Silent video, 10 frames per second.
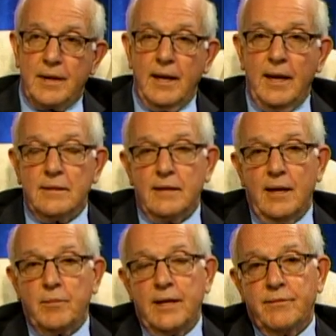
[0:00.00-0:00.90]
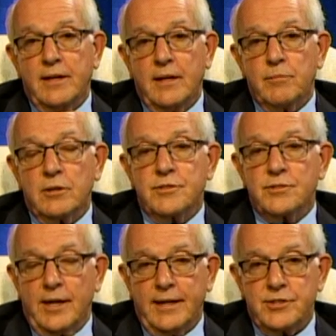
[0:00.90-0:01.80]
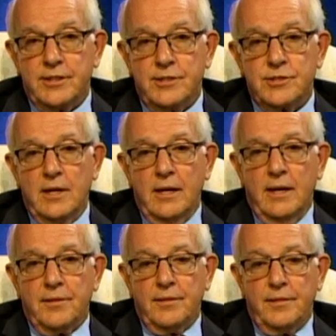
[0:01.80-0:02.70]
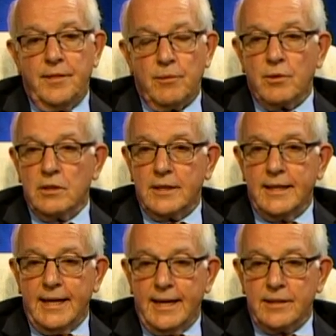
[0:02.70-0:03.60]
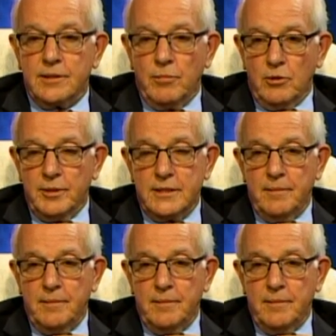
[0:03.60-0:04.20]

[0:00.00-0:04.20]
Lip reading: And we have a number of strategies that we're looking at the moment.